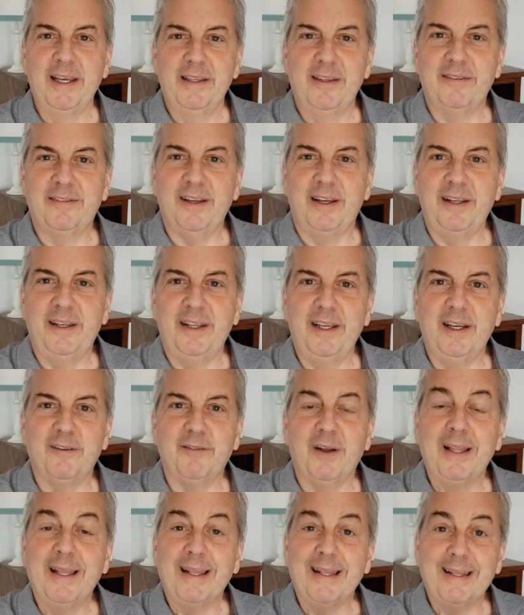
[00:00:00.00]
this idea
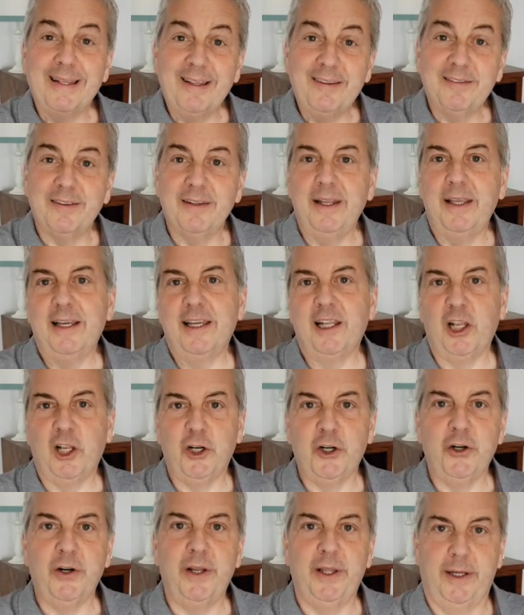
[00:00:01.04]
of listening and
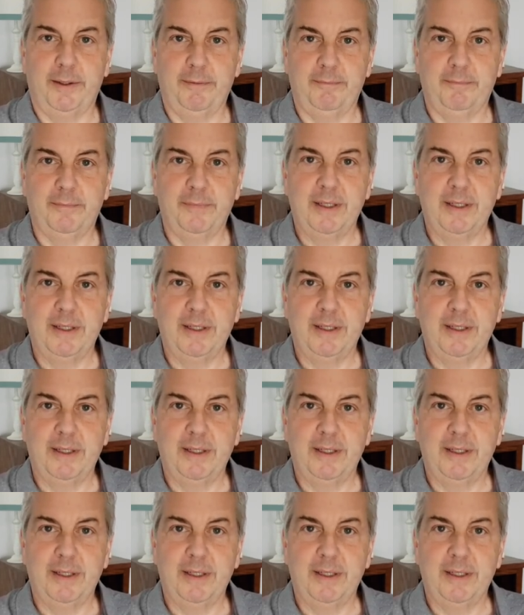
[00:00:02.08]
learning,